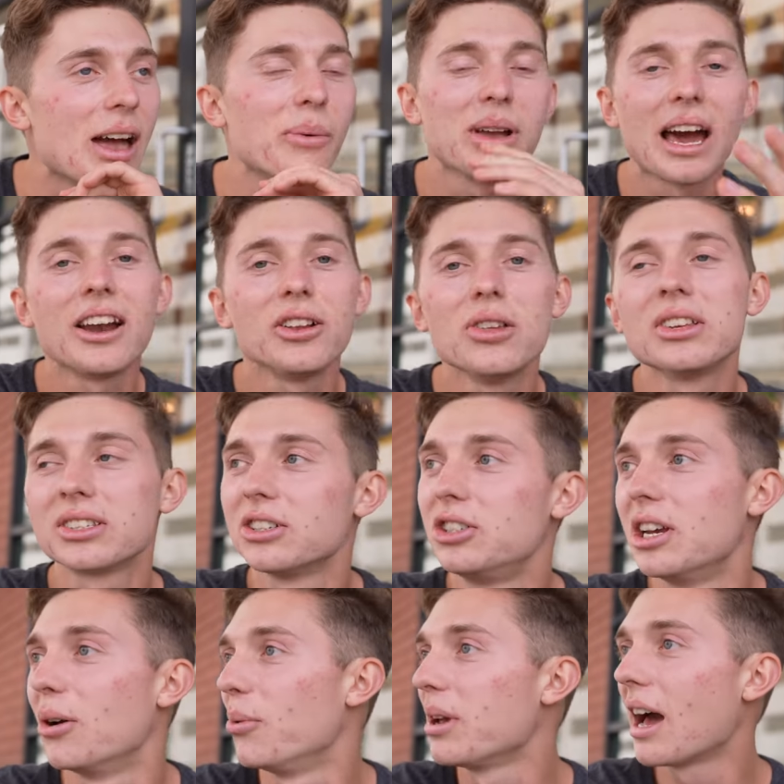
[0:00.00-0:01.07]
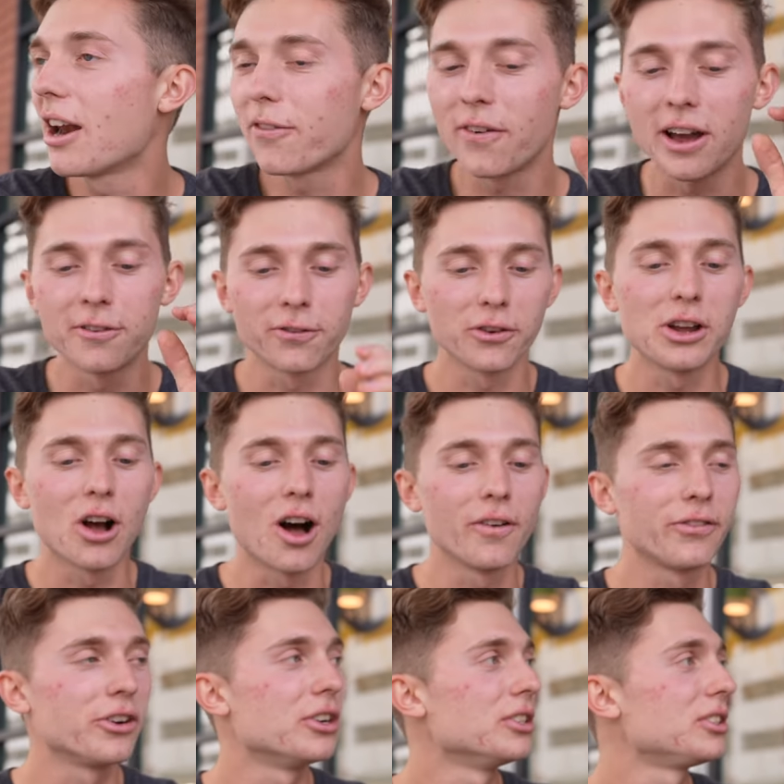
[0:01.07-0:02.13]
yeah, we gotta do this legit. We gotta find free
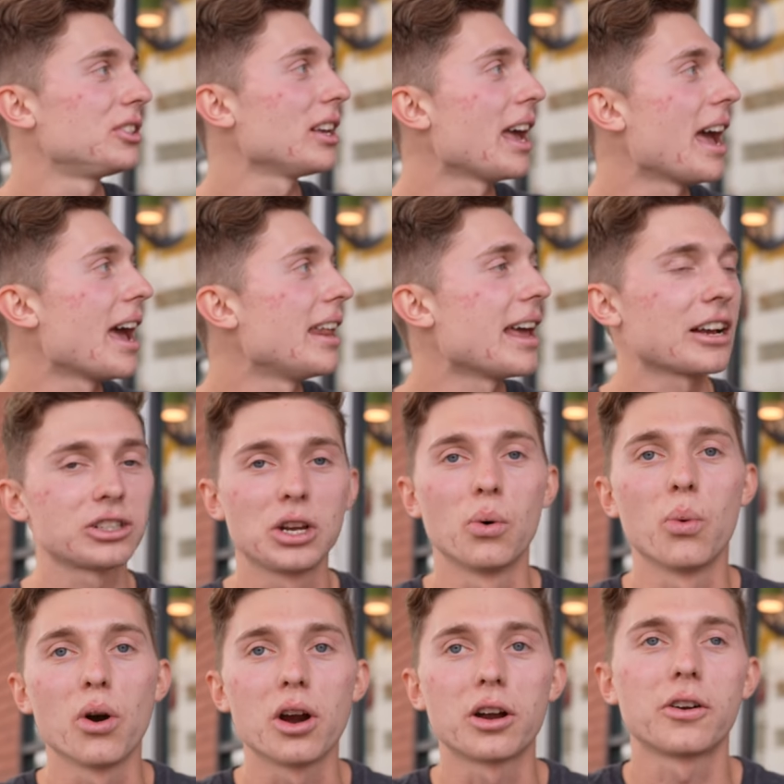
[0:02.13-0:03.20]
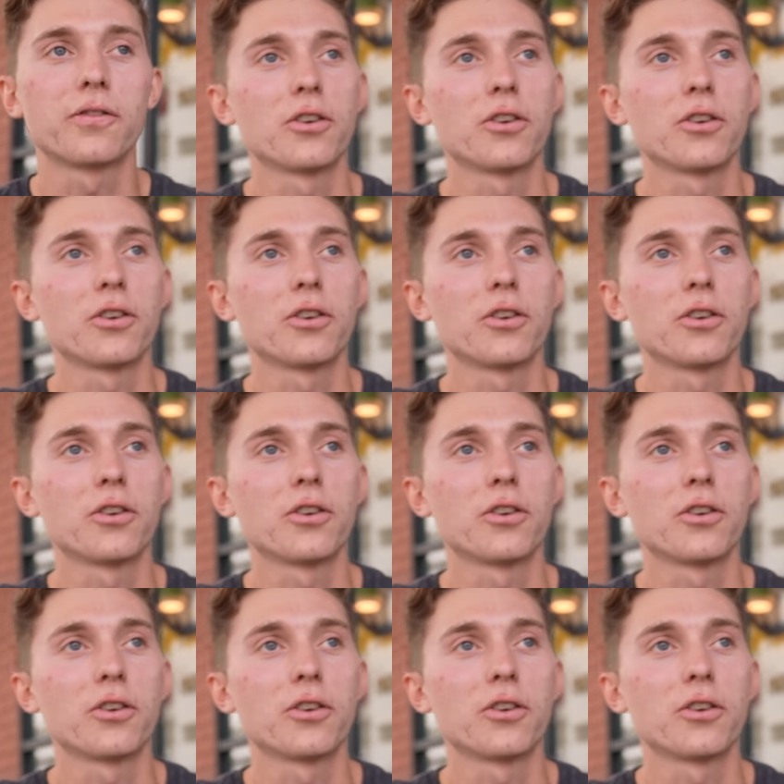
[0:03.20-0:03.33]
offers and actually work